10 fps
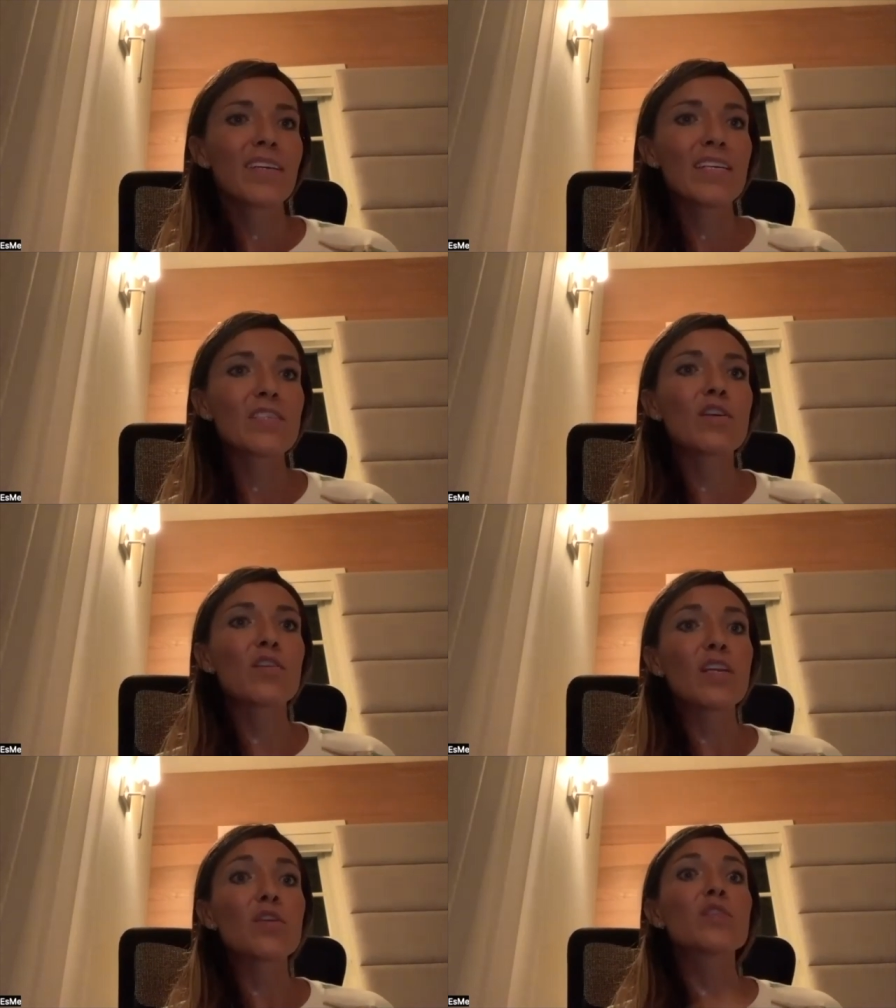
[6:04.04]
It's not
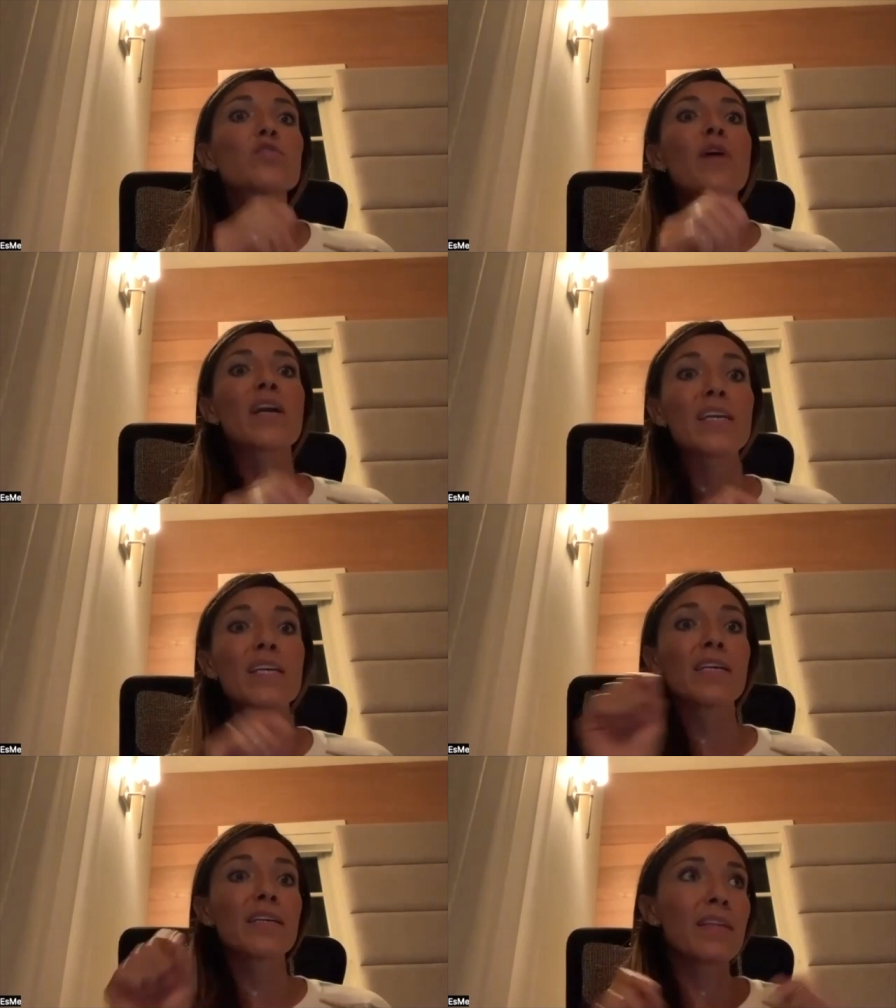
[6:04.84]
that you're trying
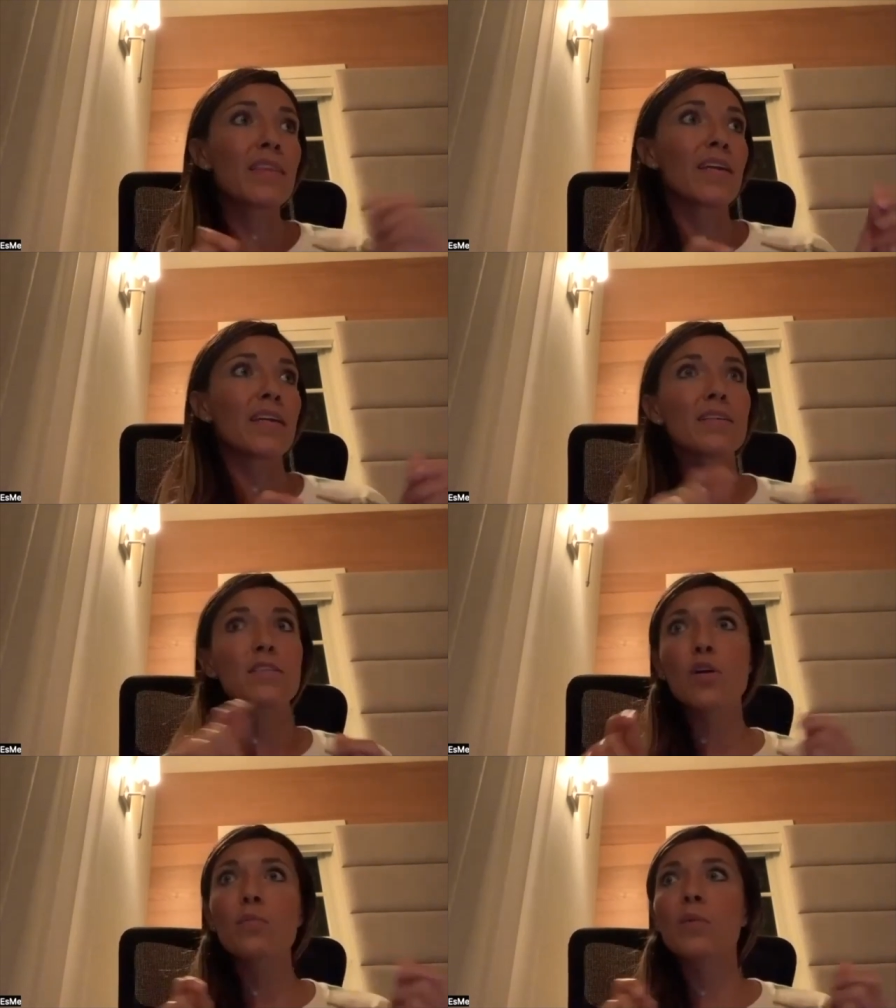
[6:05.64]
here and there and
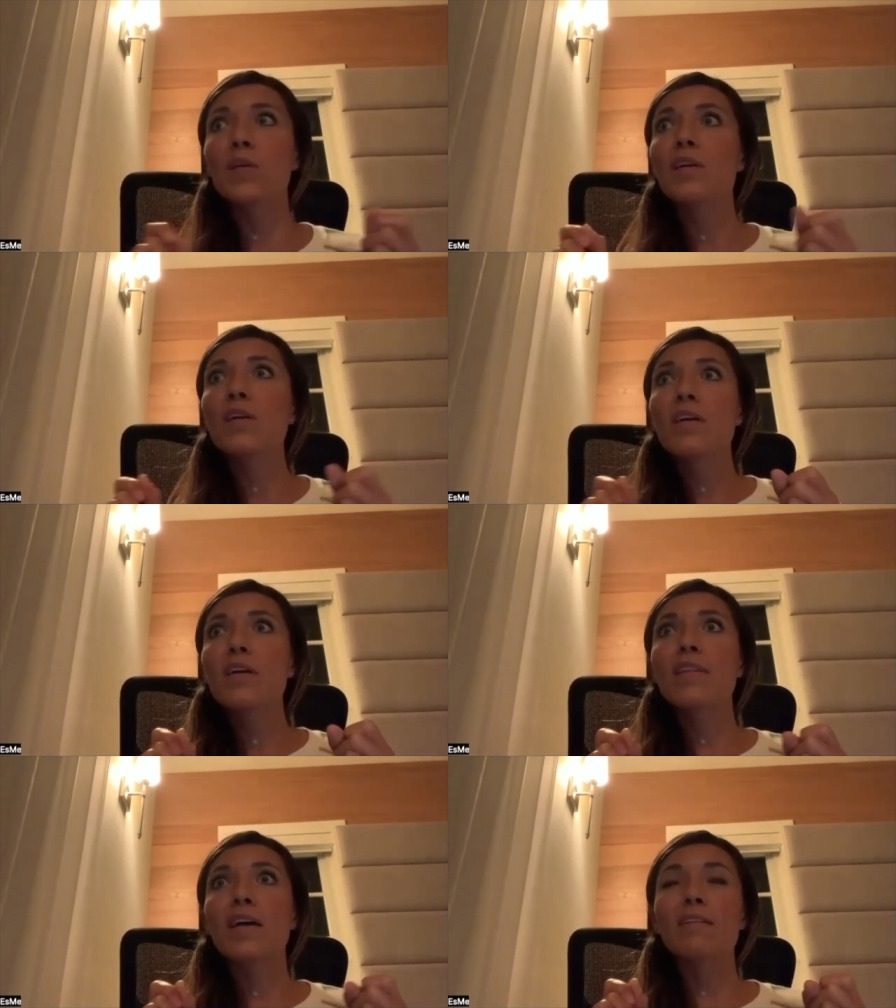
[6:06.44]
somewhere
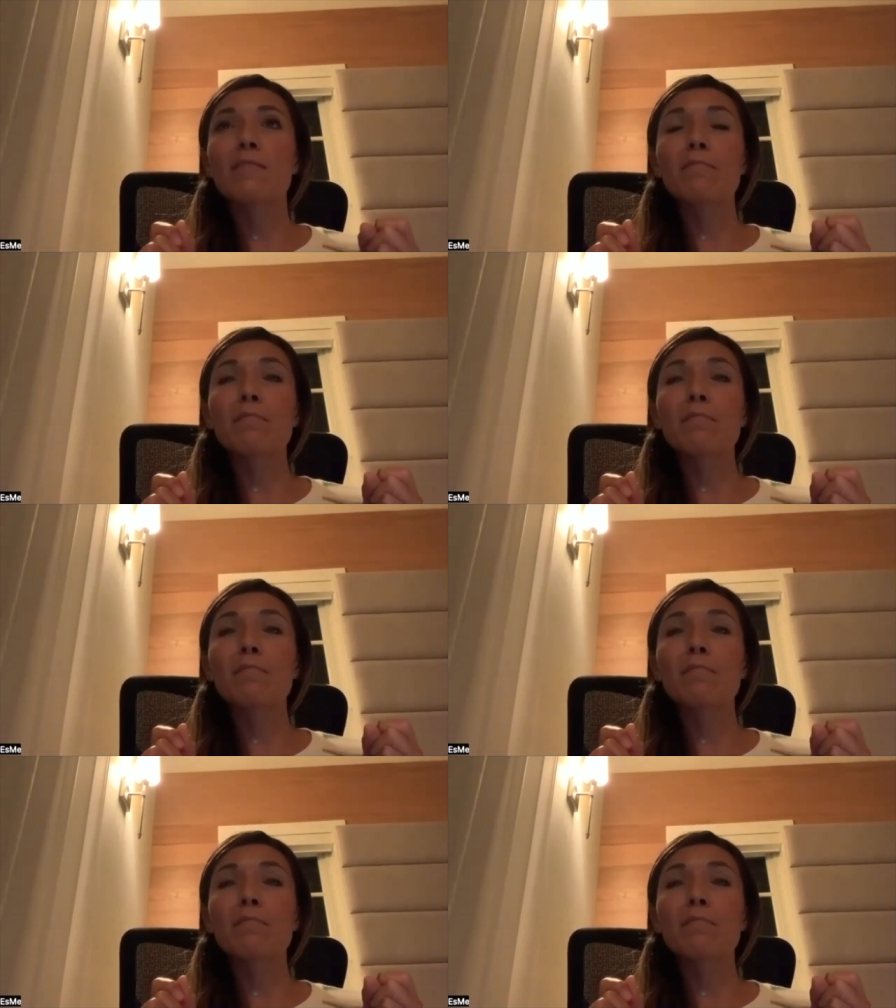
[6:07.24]
that